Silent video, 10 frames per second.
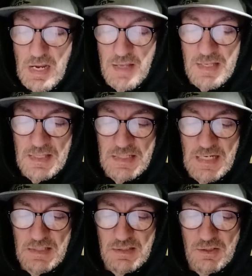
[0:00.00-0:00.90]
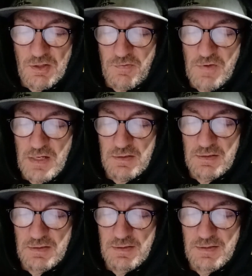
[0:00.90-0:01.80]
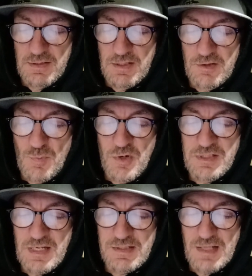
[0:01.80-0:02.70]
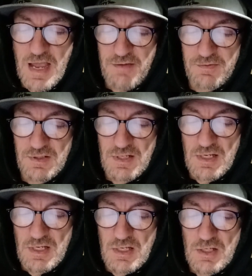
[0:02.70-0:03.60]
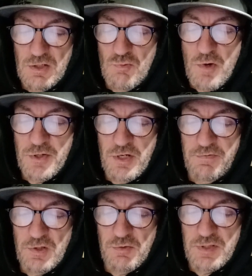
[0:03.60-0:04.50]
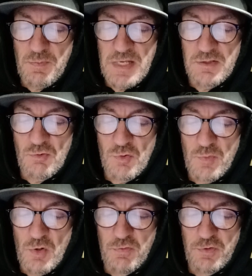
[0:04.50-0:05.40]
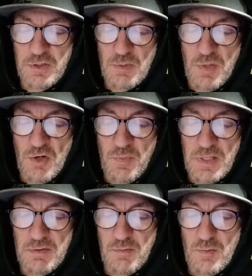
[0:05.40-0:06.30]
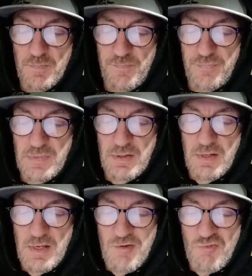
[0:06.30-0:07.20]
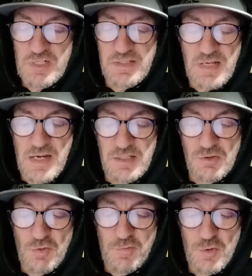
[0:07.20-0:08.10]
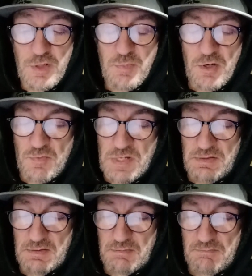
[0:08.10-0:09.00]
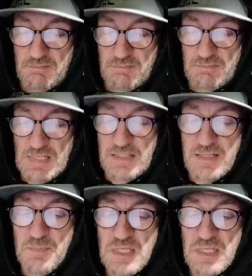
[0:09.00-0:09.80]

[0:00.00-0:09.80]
And then the dates took effect. The princess laughed. "You wondered if there was a men's room over at the pyramid. We decided to avoid pyramids, except